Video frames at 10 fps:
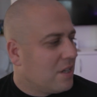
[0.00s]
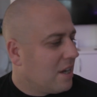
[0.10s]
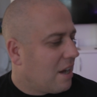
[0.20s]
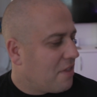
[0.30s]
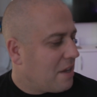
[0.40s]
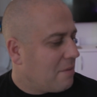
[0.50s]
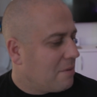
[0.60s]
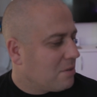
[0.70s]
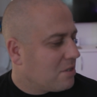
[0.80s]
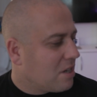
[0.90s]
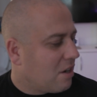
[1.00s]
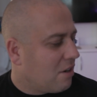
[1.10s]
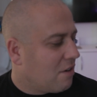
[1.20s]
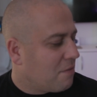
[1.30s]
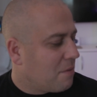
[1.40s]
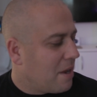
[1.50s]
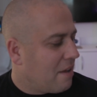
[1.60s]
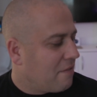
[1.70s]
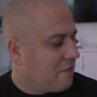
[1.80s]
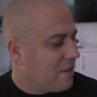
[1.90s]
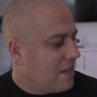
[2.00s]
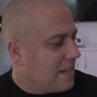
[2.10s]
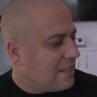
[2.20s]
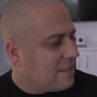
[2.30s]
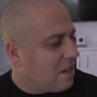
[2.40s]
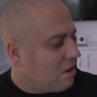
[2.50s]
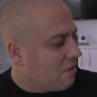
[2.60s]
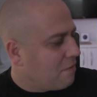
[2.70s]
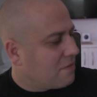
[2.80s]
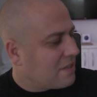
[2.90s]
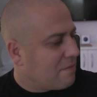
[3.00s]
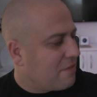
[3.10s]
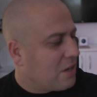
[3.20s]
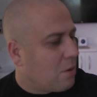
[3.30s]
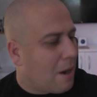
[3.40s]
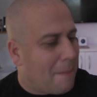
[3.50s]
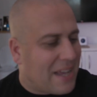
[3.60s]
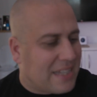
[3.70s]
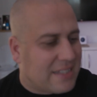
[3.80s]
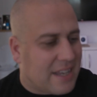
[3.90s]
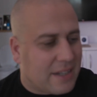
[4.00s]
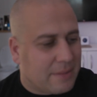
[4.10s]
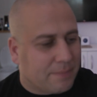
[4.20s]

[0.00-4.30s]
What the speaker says: I think we'll start off with, let's start off with something quite basic.